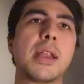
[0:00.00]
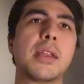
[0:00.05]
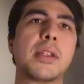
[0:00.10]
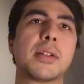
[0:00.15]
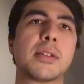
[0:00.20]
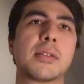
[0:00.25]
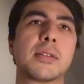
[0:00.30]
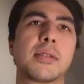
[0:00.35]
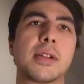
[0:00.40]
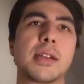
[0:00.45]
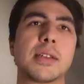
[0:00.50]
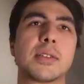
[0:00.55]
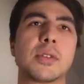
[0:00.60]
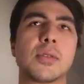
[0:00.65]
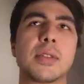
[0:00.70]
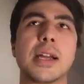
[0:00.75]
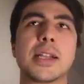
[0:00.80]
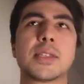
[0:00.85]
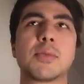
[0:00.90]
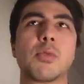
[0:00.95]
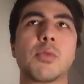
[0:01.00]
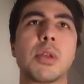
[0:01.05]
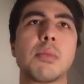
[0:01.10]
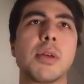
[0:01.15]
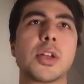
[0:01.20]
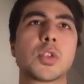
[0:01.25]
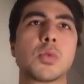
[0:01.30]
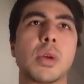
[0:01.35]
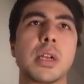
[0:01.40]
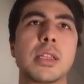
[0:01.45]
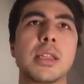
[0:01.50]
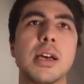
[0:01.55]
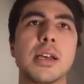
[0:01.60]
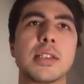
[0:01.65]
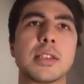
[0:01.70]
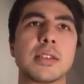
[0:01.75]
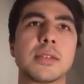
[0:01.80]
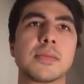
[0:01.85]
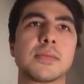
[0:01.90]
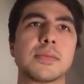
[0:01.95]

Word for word: here, right? So that's pretty much what it does.